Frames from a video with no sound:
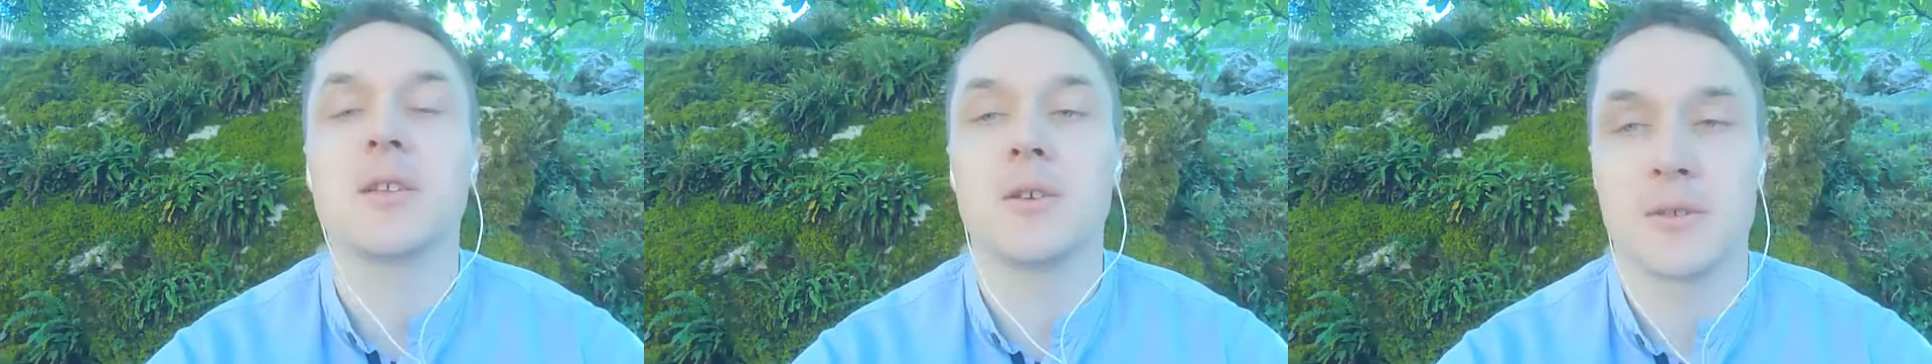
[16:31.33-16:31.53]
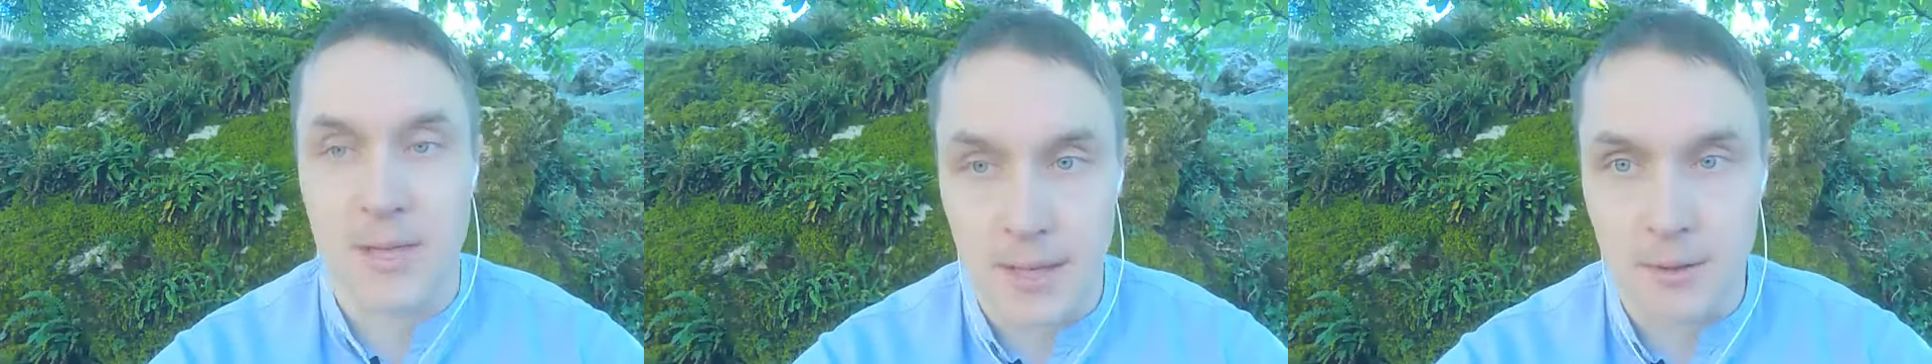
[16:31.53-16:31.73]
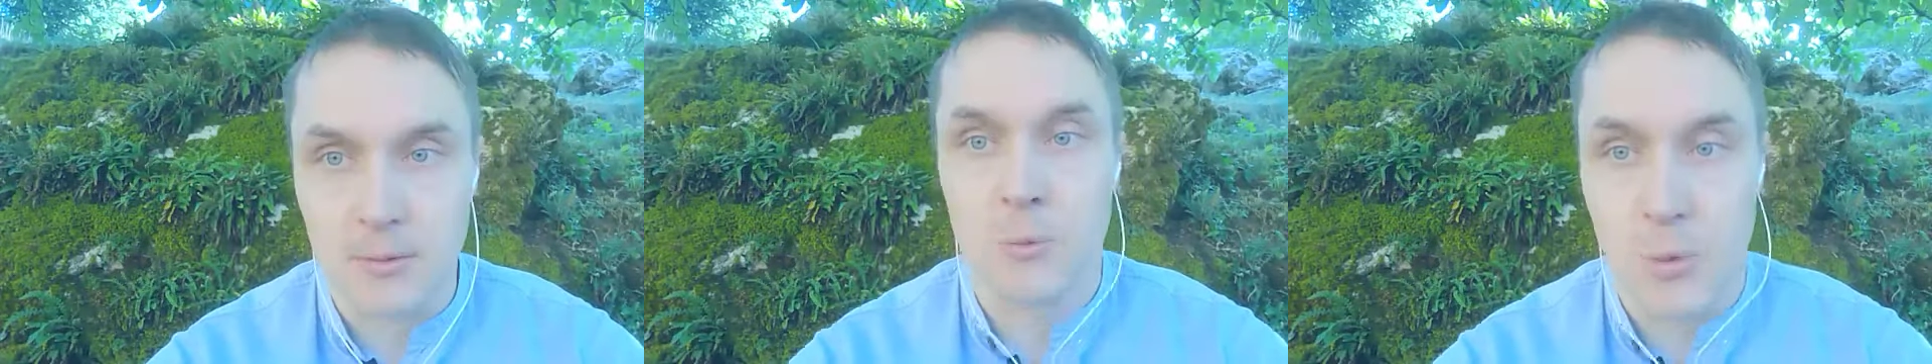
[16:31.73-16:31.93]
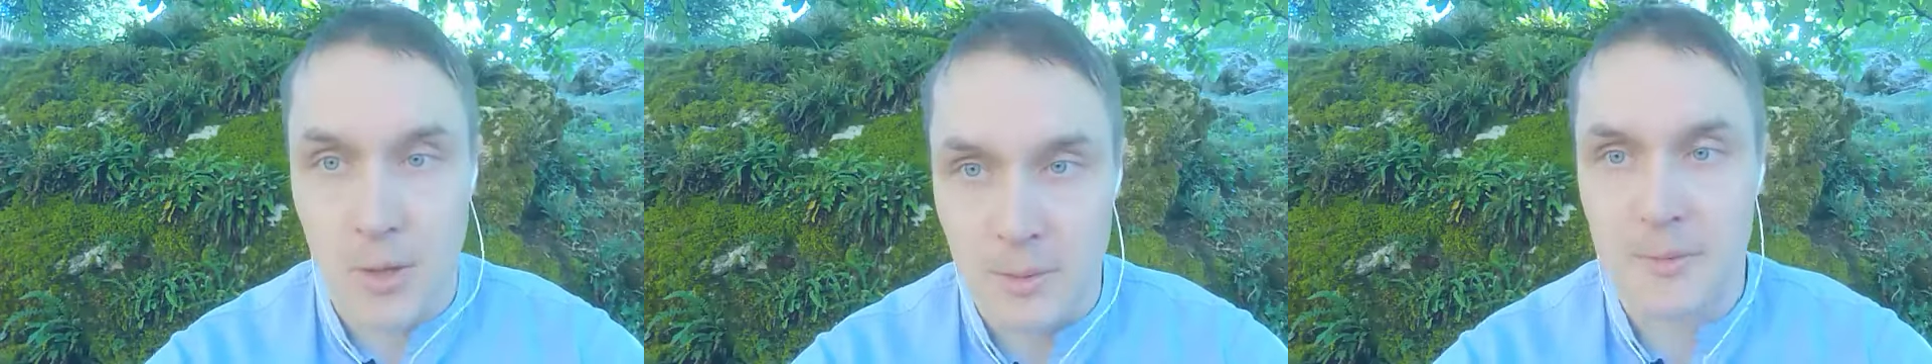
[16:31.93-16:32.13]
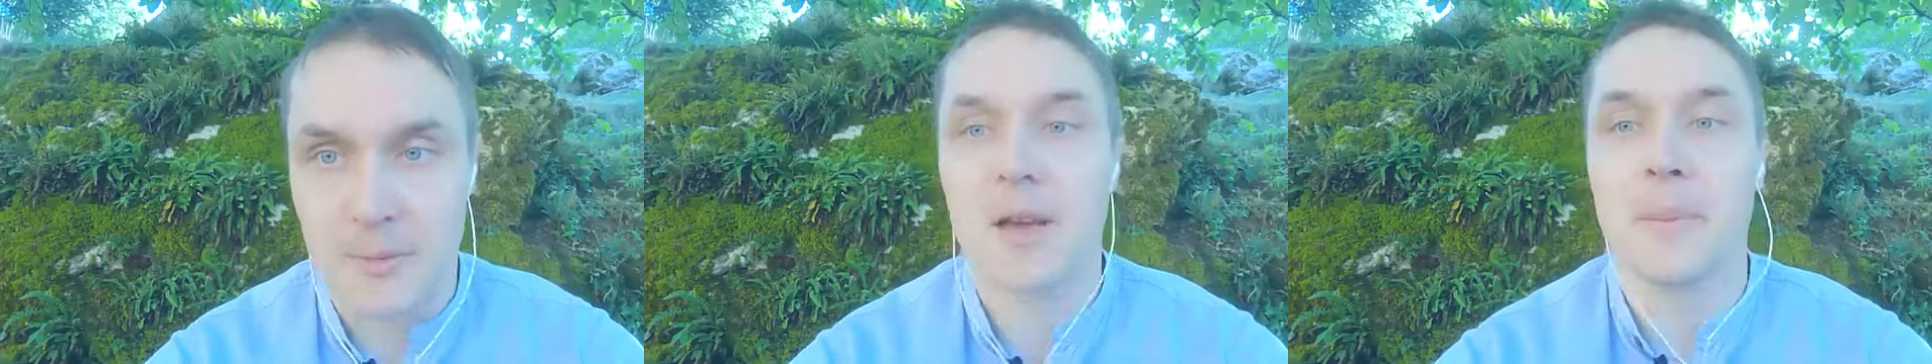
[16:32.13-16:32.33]
you still
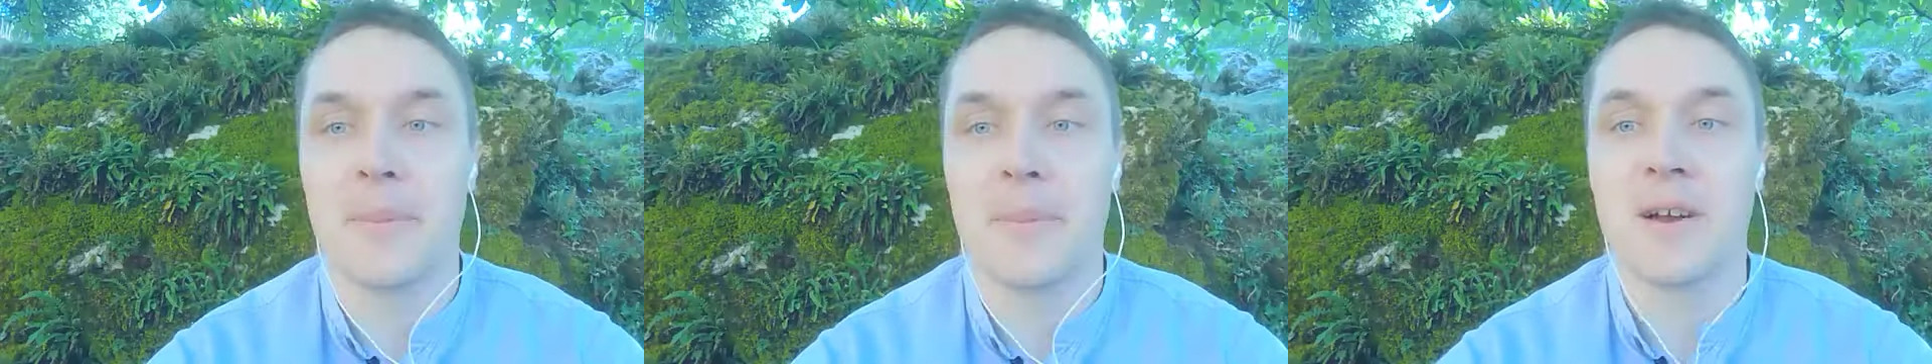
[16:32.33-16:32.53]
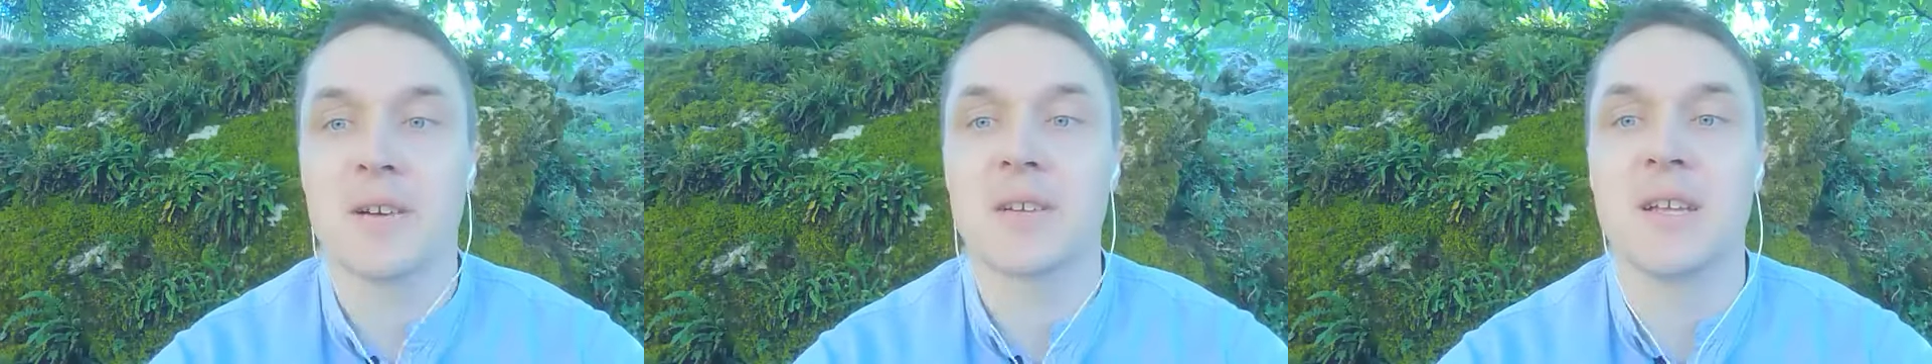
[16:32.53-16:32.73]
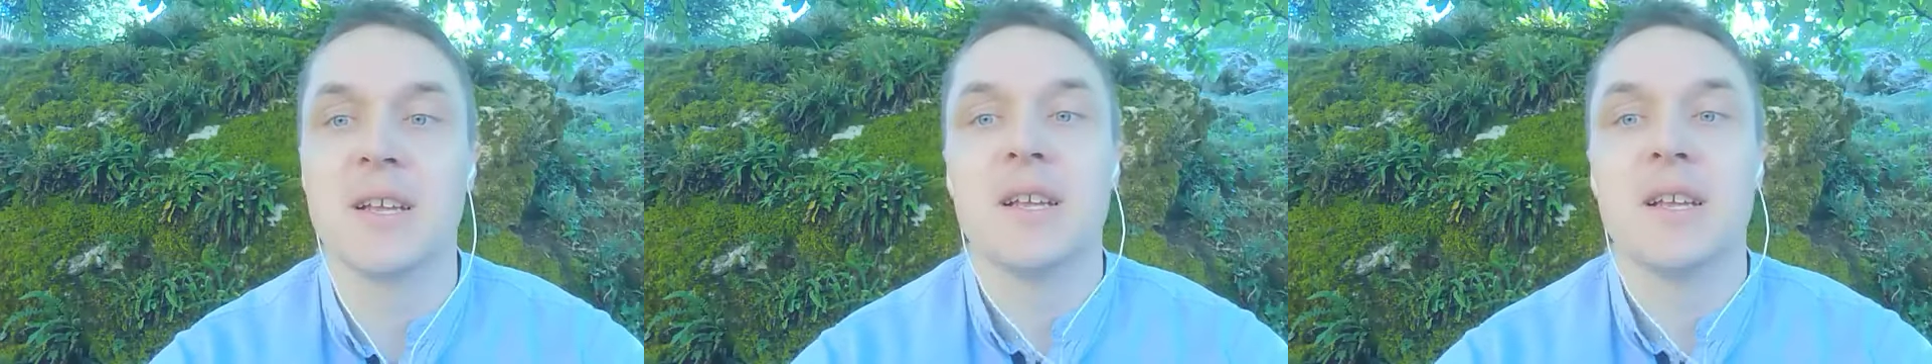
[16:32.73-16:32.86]
will be compared.